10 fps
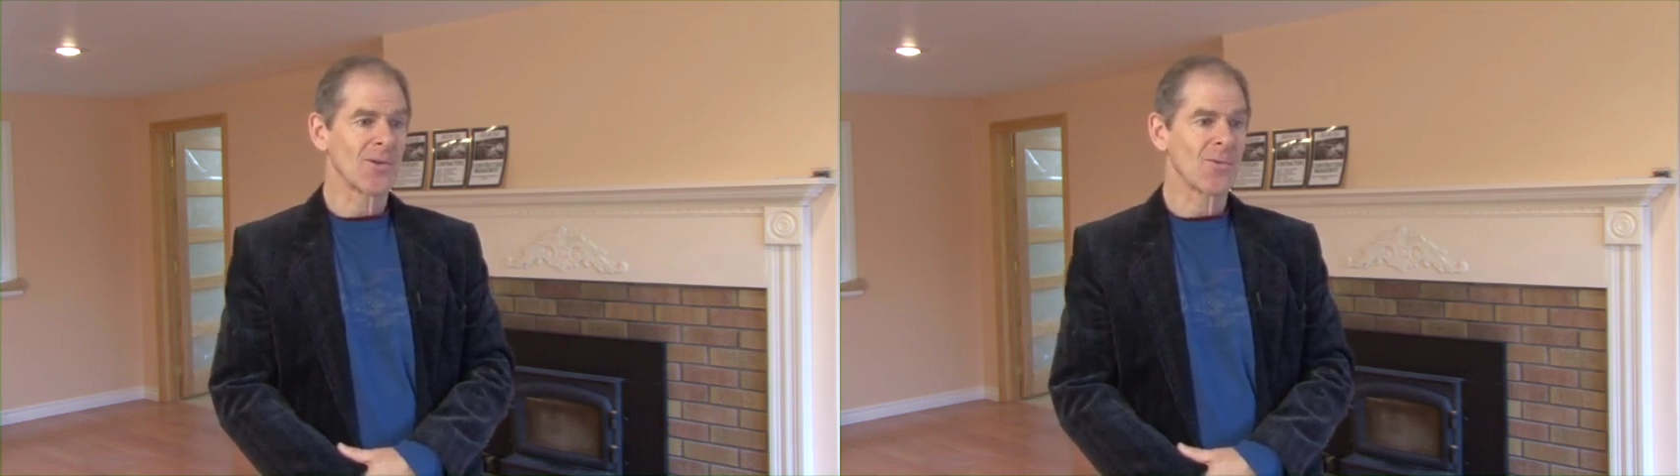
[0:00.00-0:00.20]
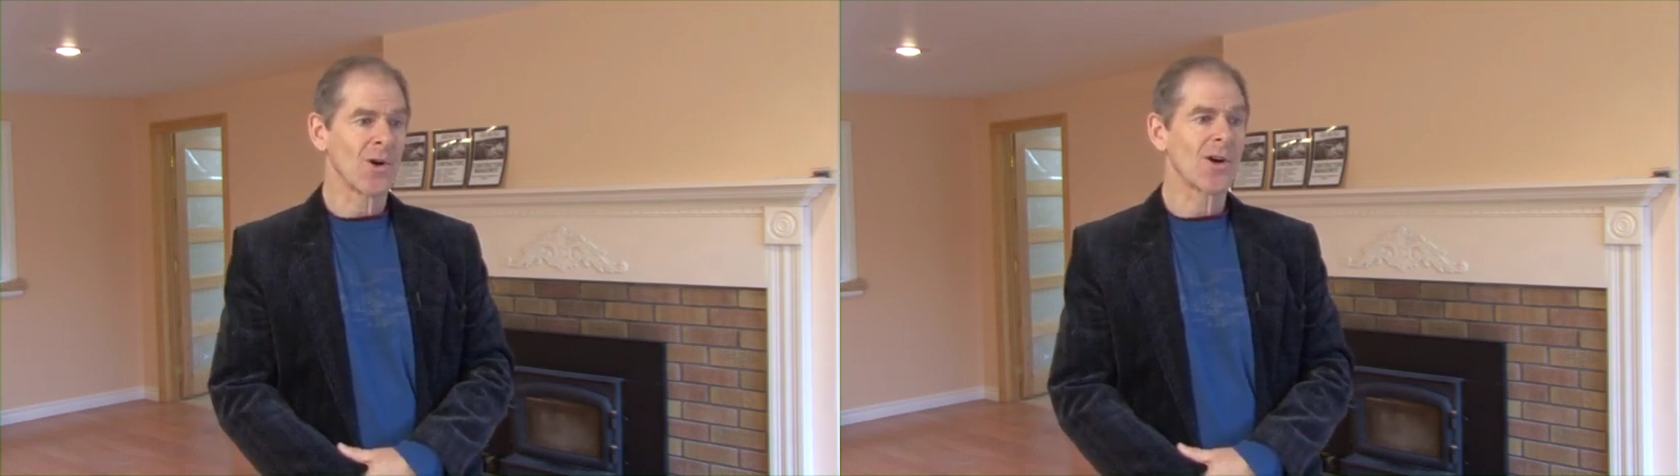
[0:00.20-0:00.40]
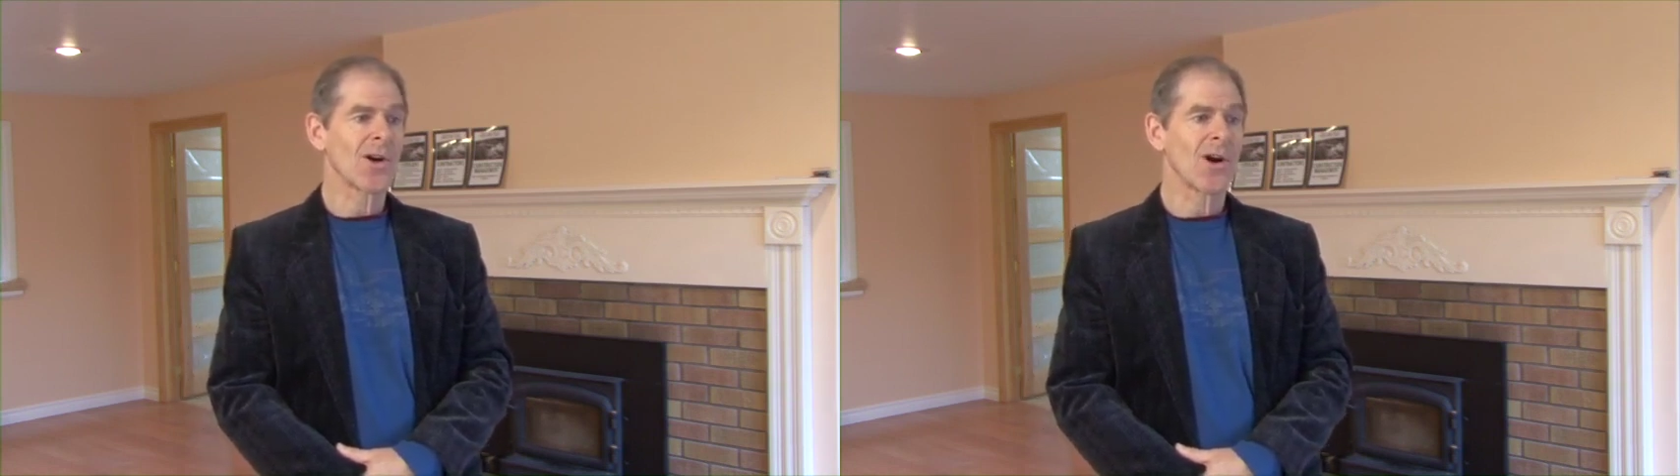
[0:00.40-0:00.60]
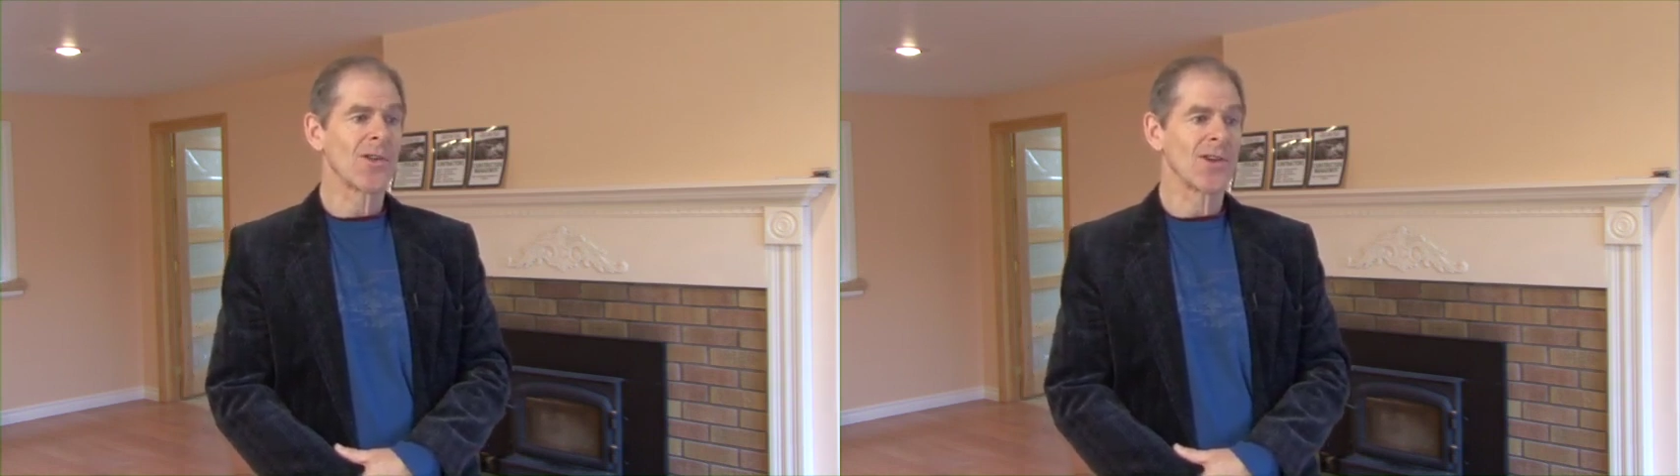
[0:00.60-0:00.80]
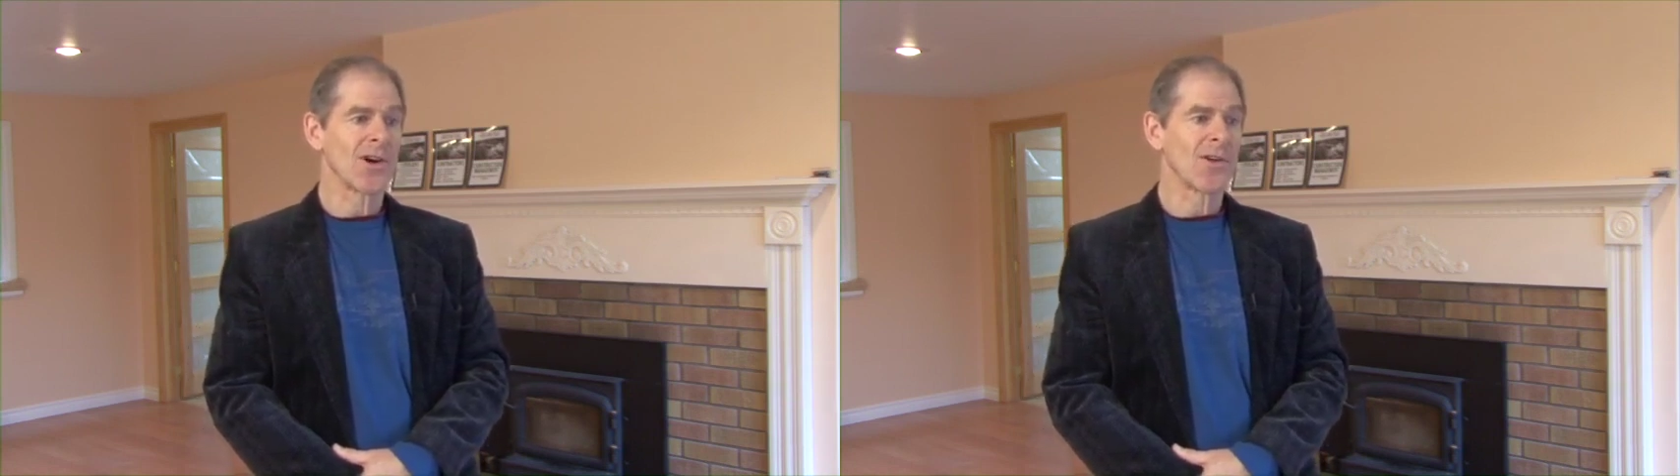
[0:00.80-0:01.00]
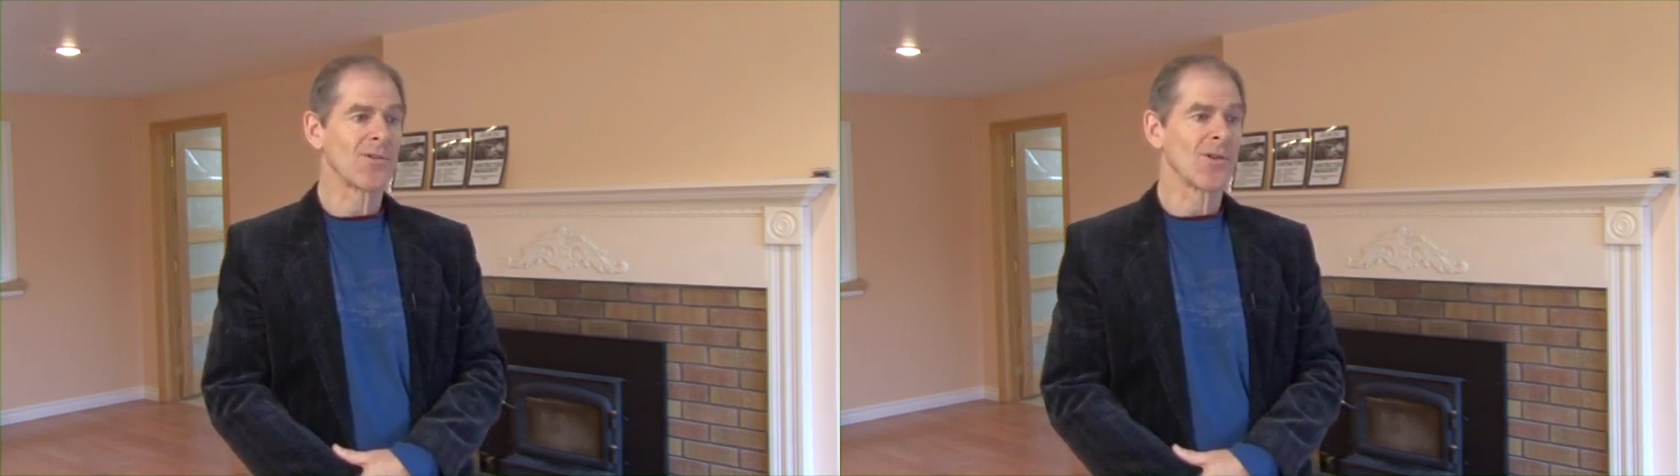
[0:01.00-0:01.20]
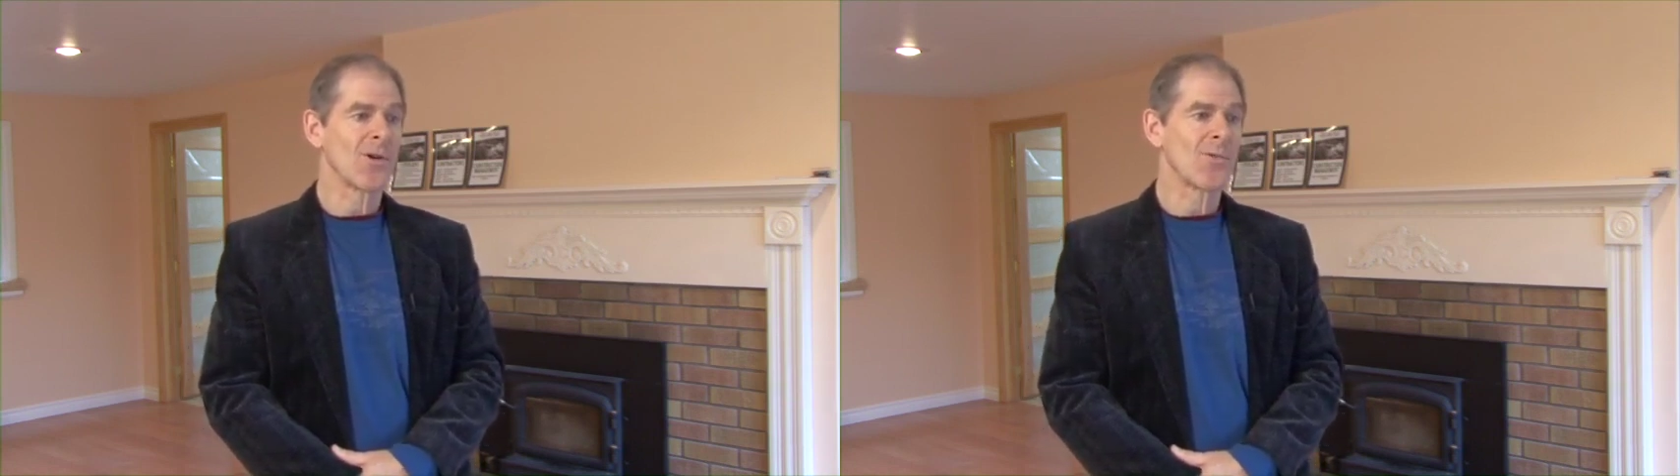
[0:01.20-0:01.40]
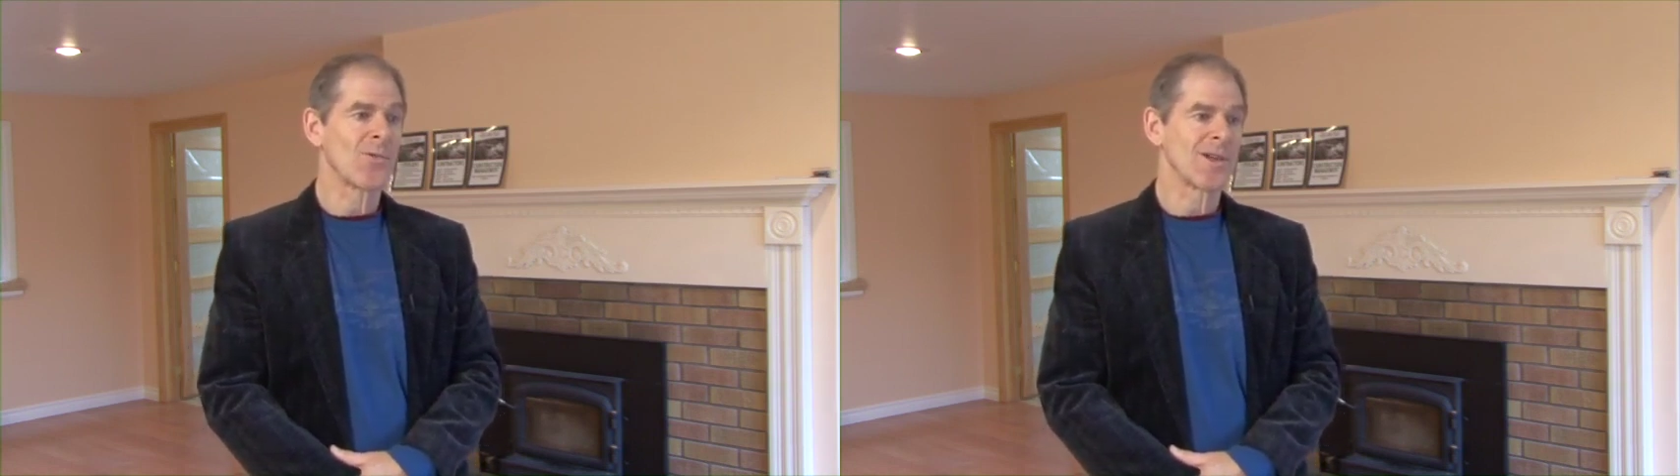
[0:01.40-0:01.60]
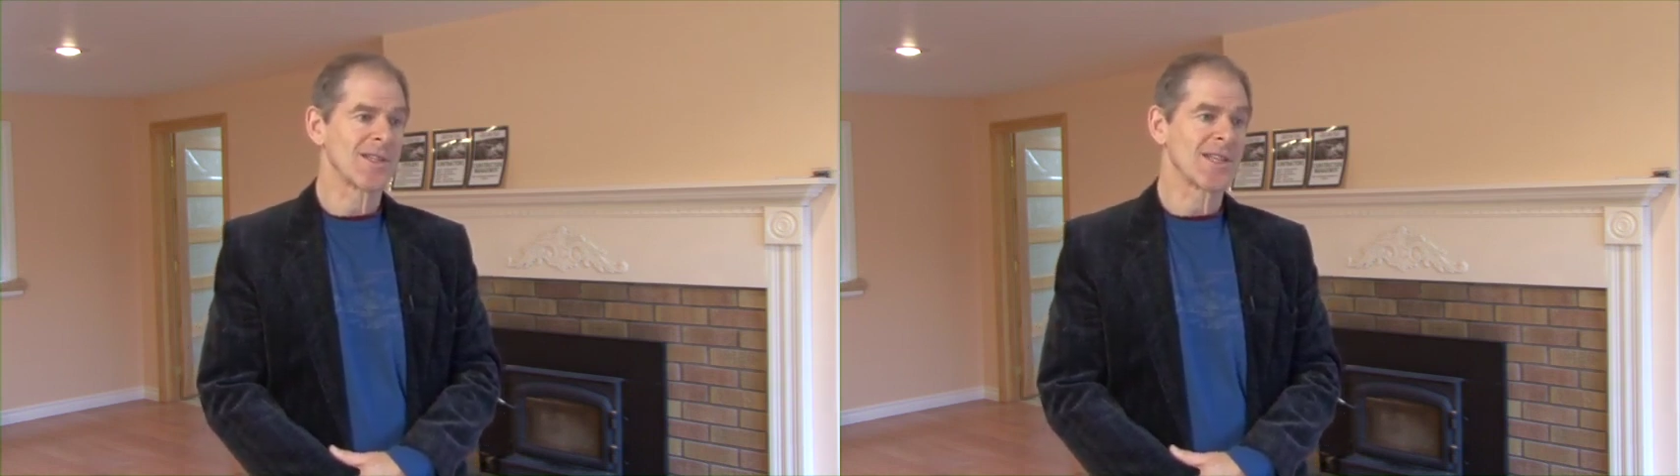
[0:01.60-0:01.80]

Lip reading: work on the envelope was